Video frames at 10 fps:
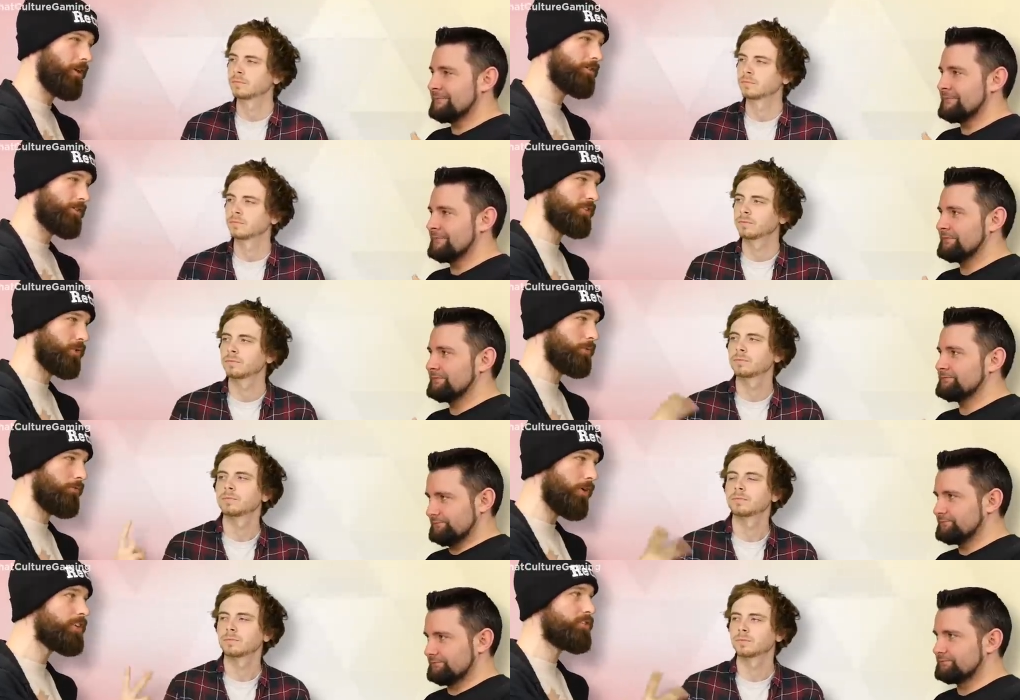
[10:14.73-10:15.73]
Speaker 1: follows the suit of the
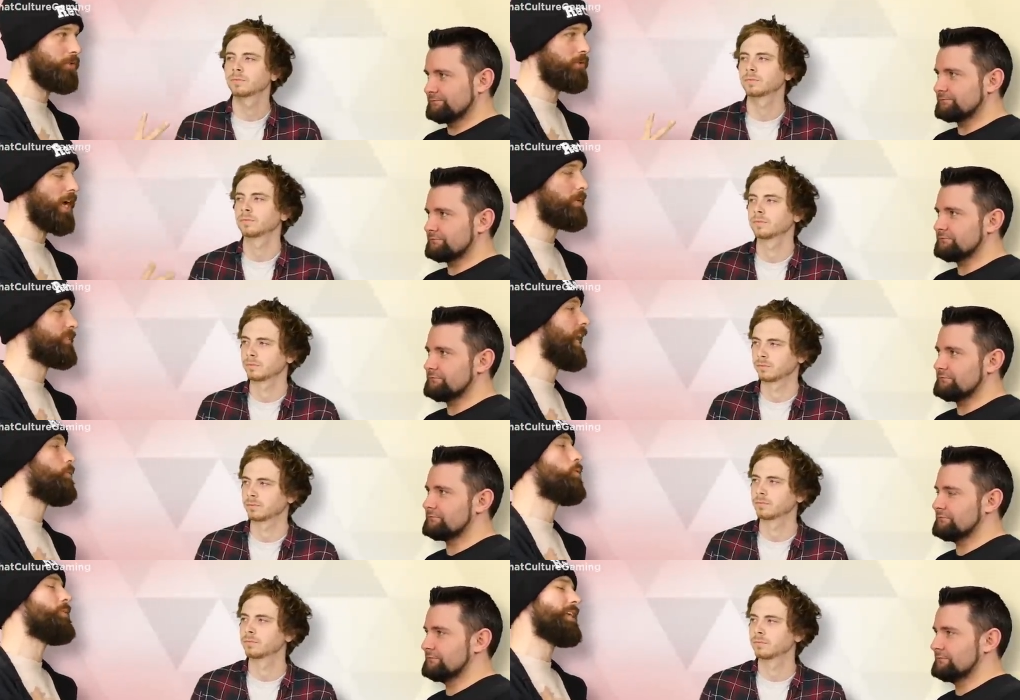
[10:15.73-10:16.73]
first two games, that
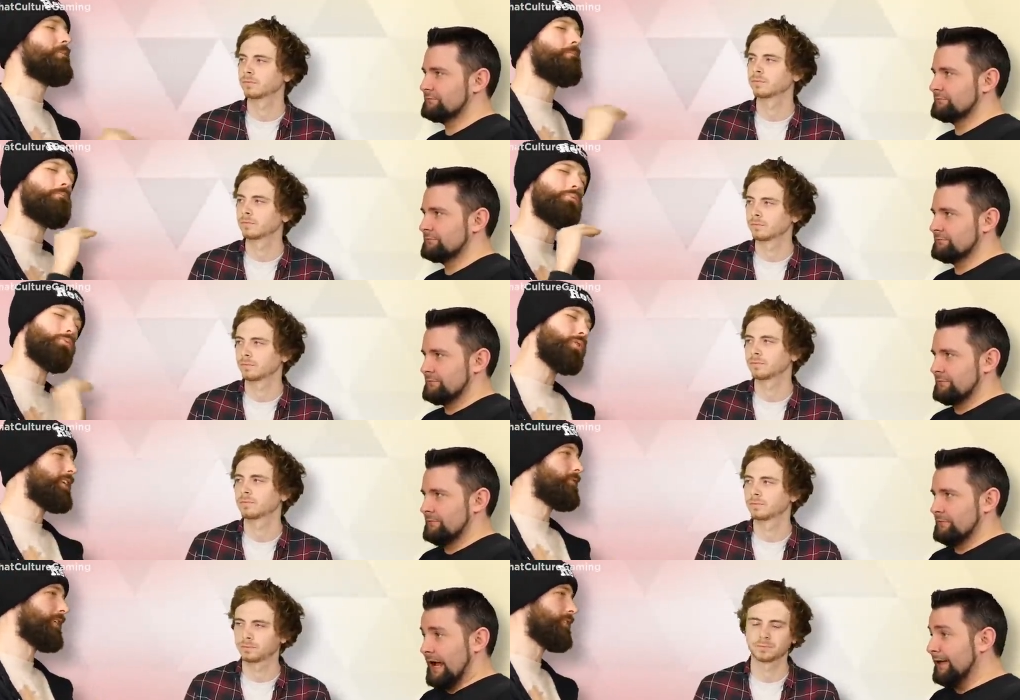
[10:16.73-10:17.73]
will be a
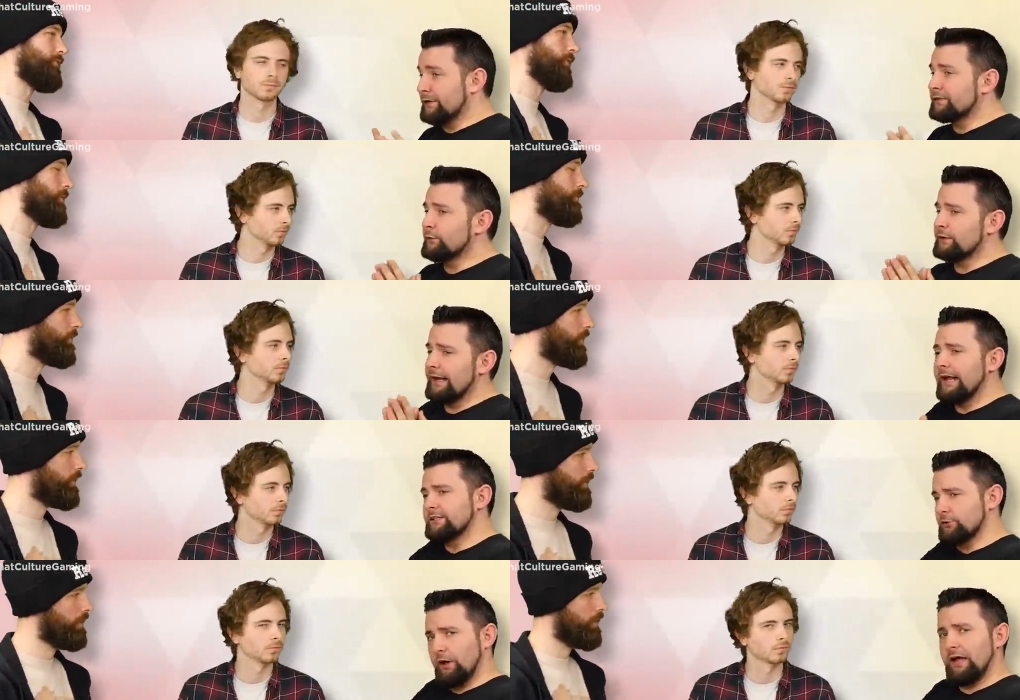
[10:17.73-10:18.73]
brilliant thing. I think they would let
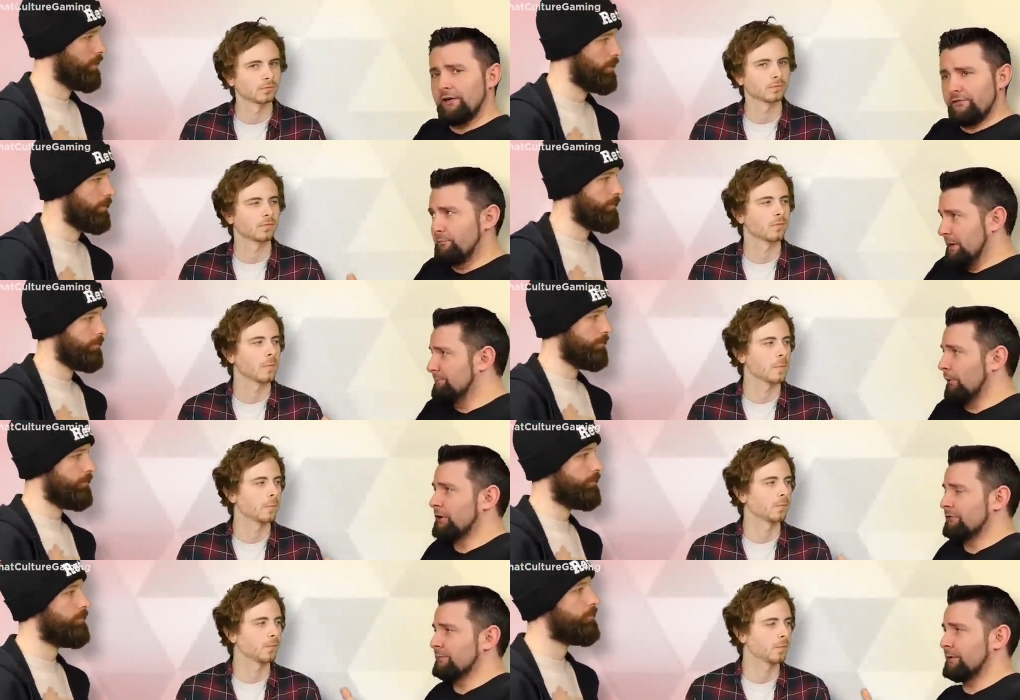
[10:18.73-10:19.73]
Square have the big bulk
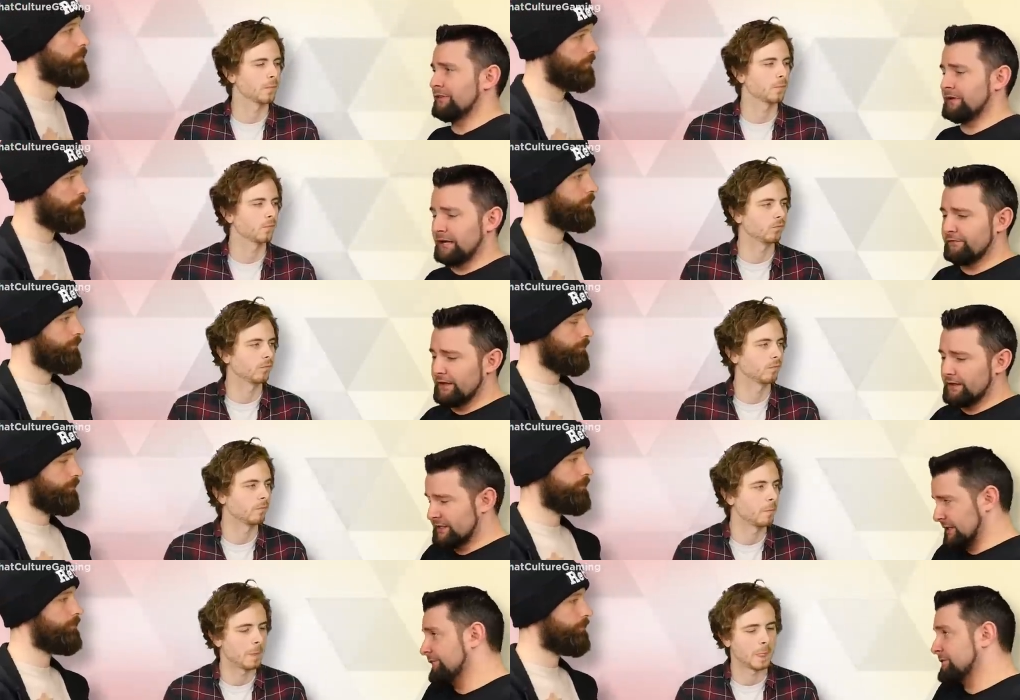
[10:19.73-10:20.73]
of it, but I think if they
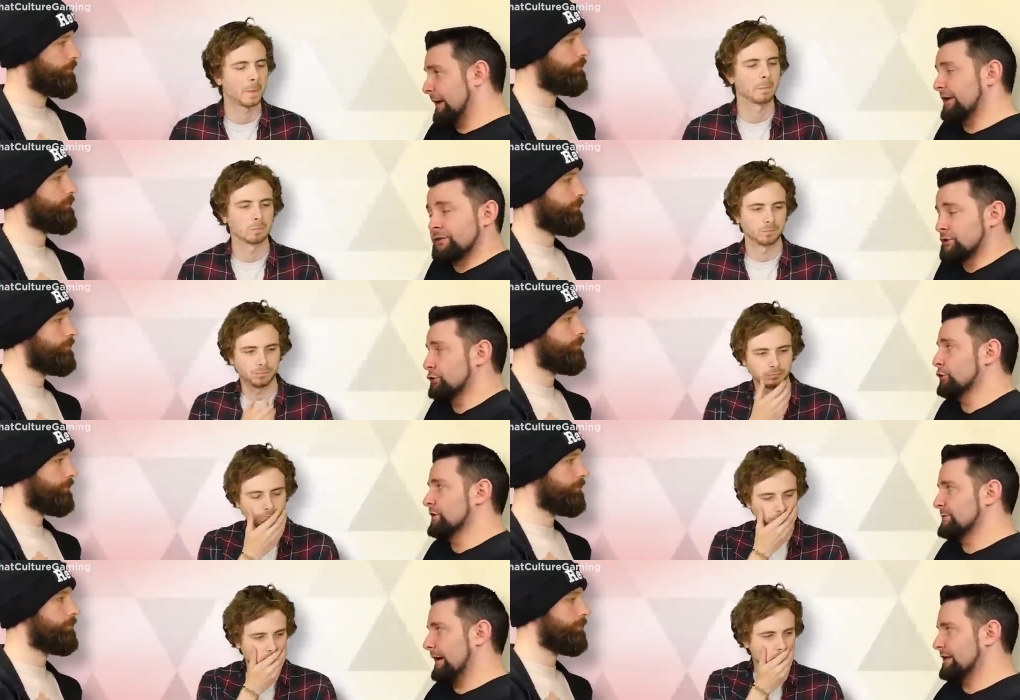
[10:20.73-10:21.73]
because if if it's true and
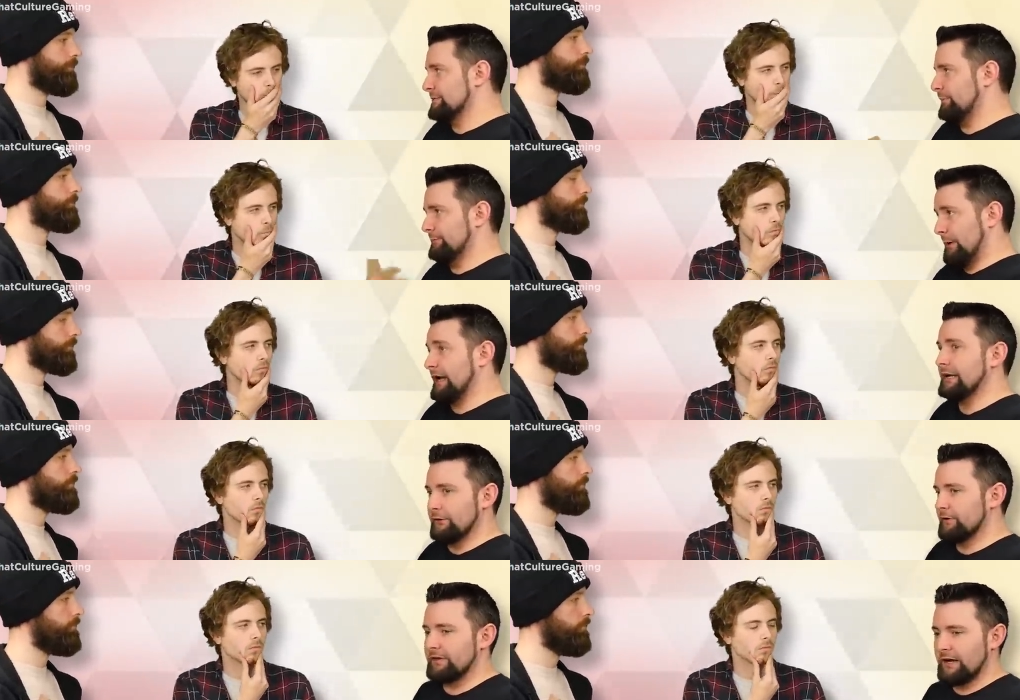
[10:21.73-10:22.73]
Spidey's
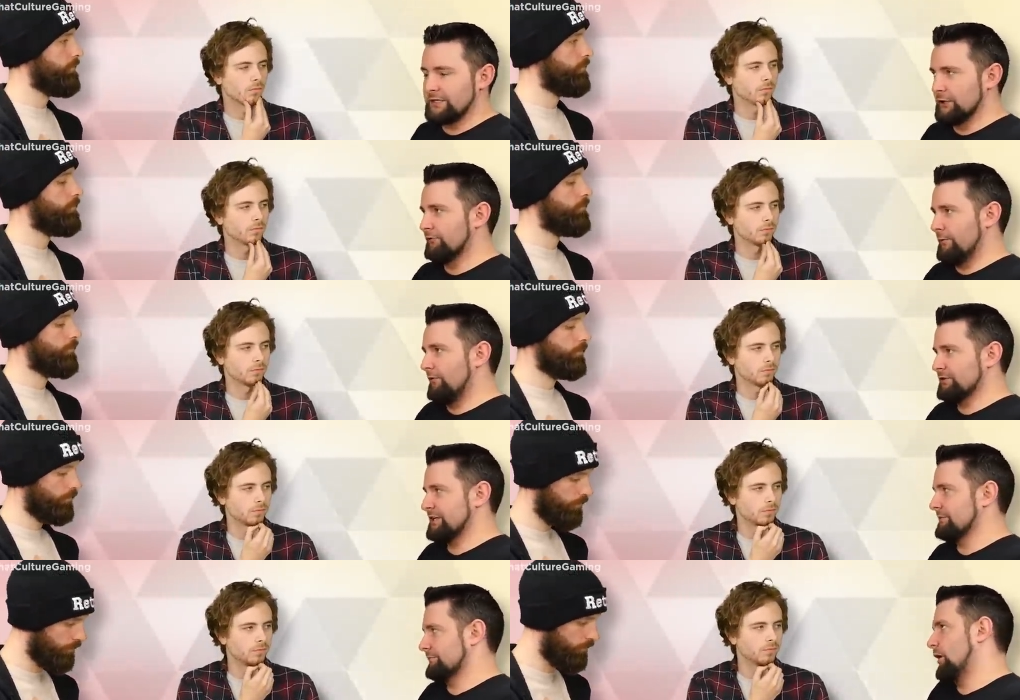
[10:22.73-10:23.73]
pioneering the idea of a Marvel
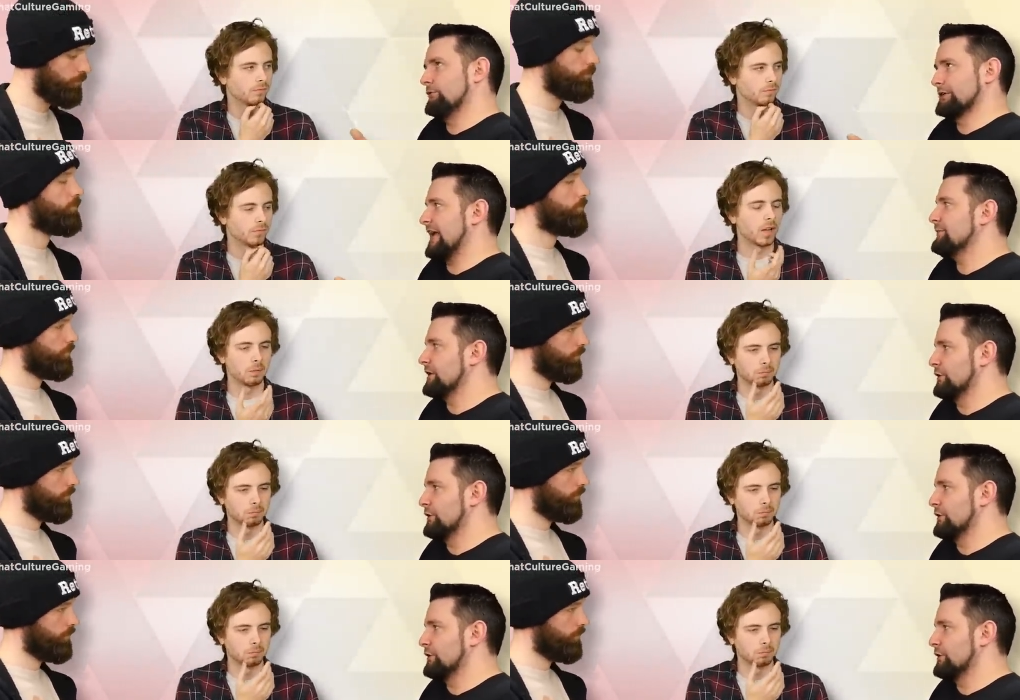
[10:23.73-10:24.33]
cin- Marvel mm-hmm, gaming